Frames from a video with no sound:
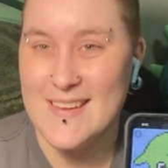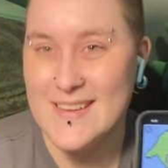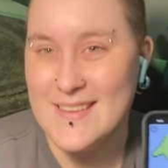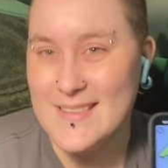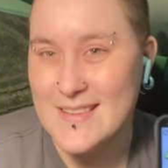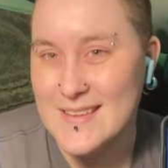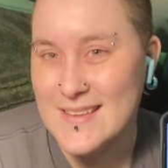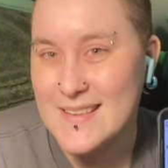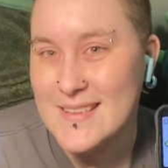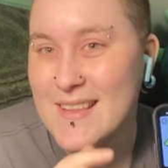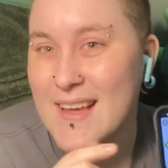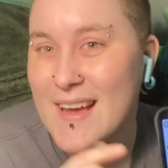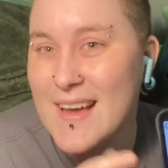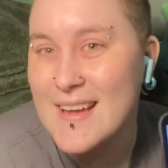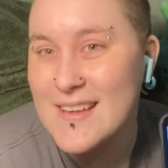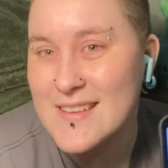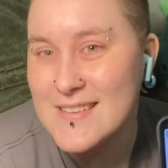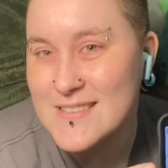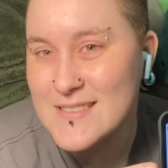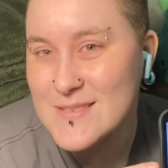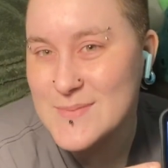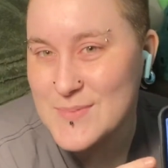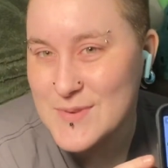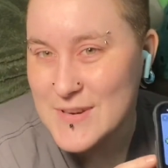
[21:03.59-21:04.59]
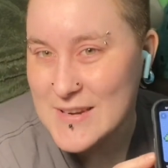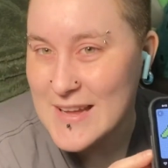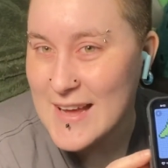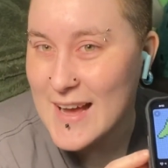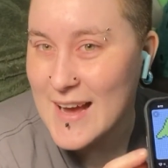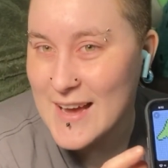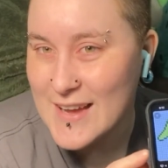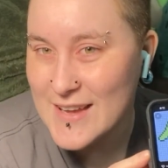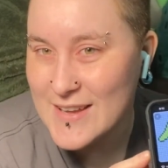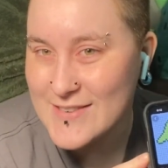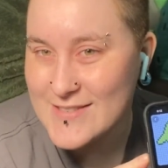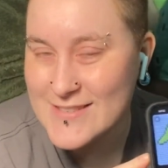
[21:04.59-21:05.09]
I think that's pretty
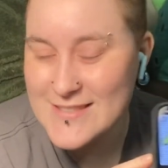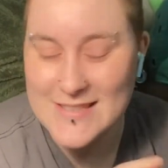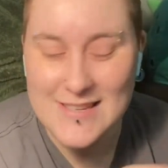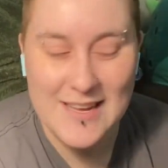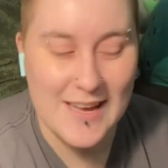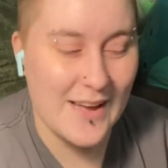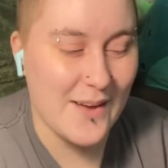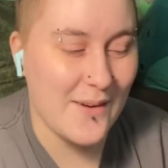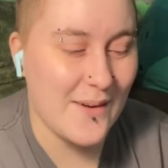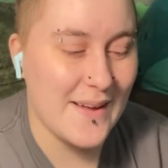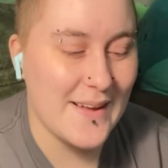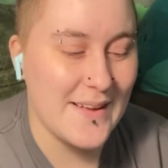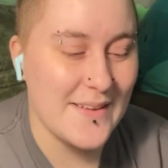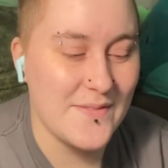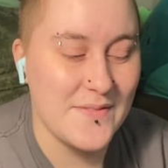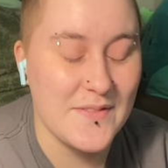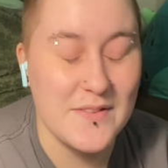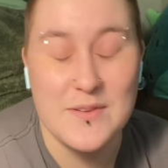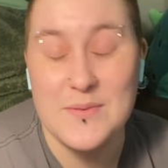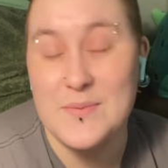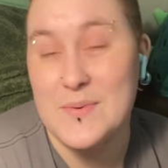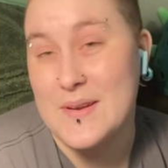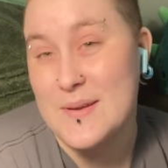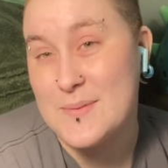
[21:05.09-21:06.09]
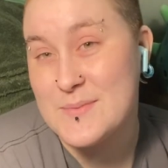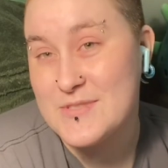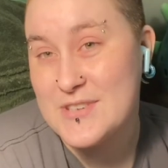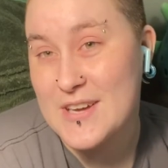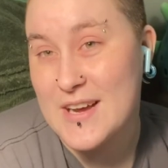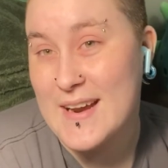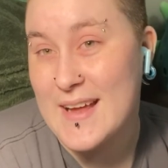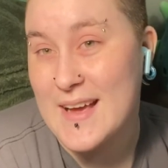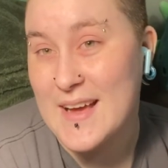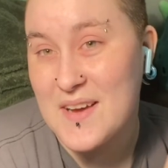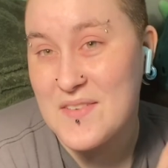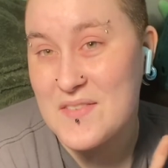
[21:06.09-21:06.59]
accurate to how I feel when I'm
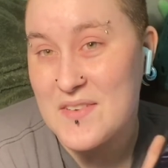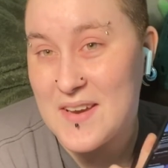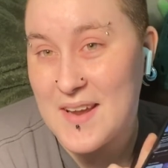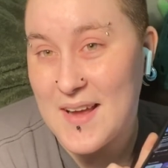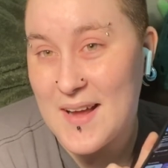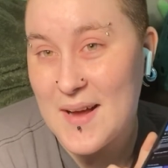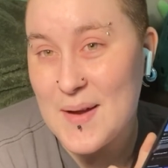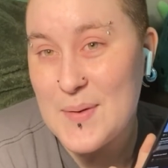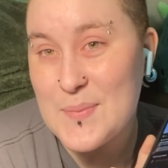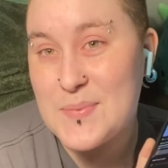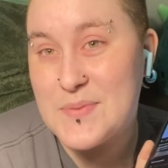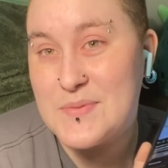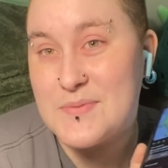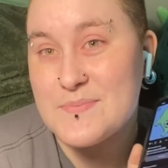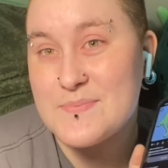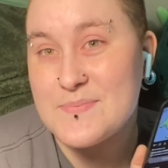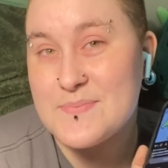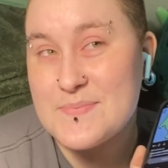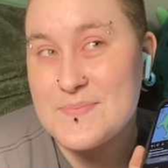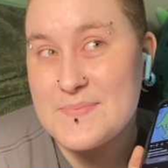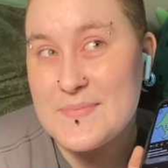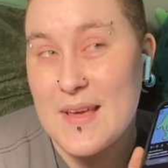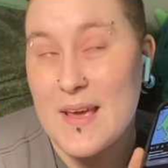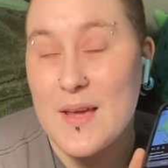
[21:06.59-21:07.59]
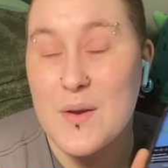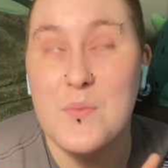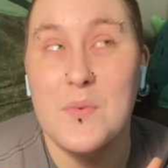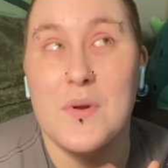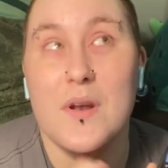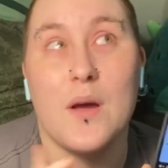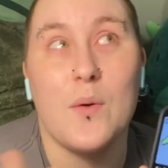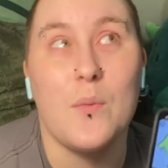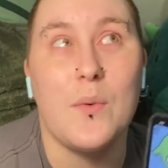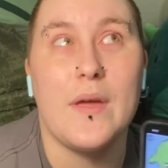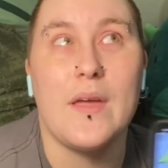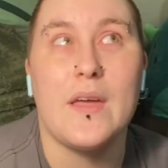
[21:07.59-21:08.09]
trying to have a nap and when
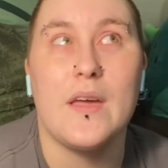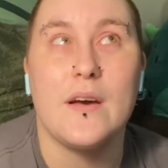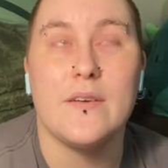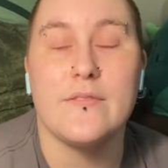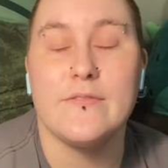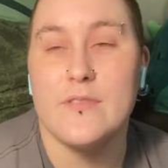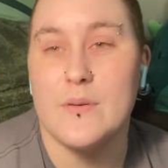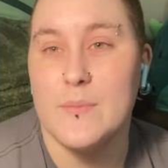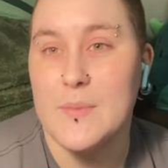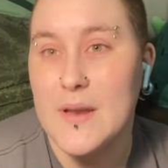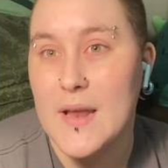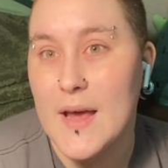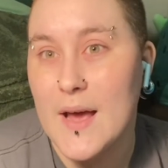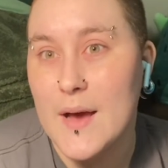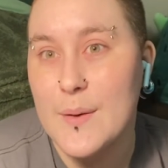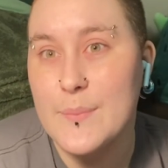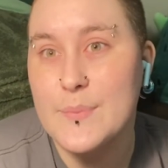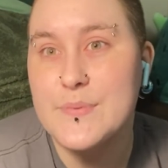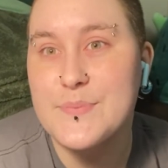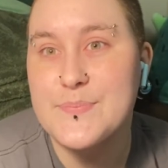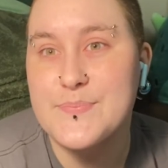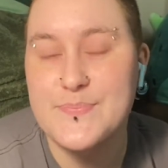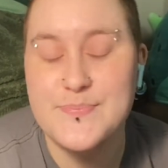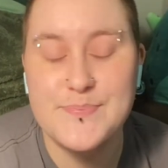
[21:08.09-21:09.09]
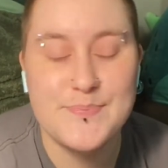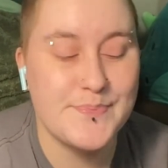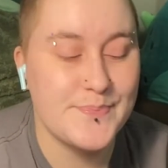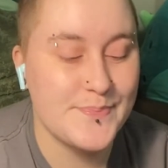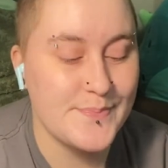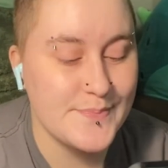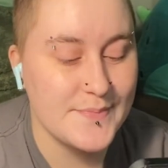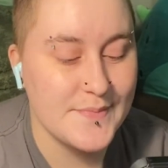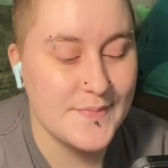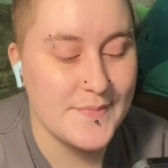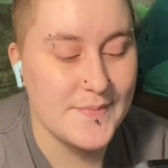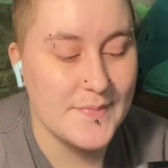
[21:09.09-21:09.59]
I wake up from a nap,
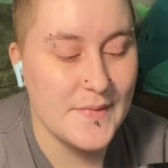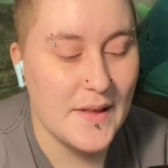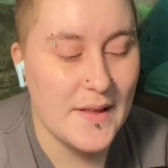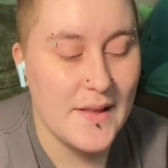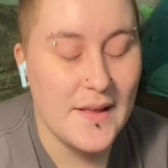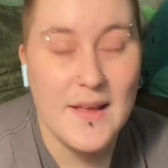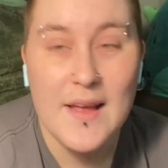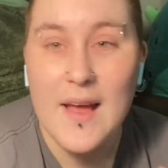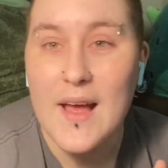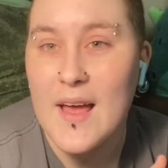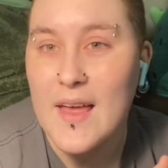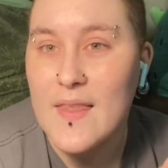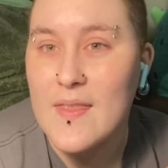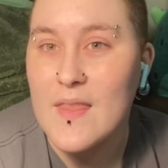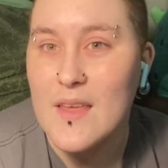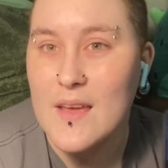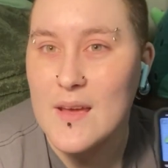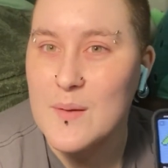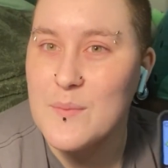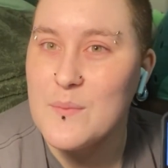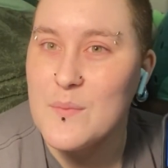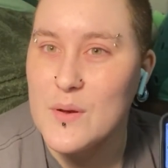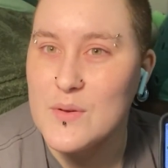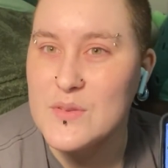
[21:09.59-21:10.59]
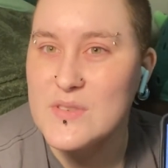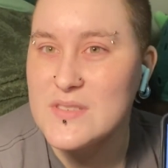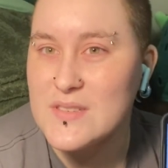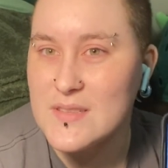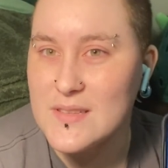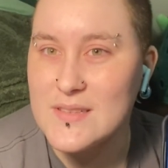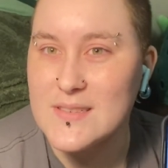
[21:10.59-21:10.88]
and like most of the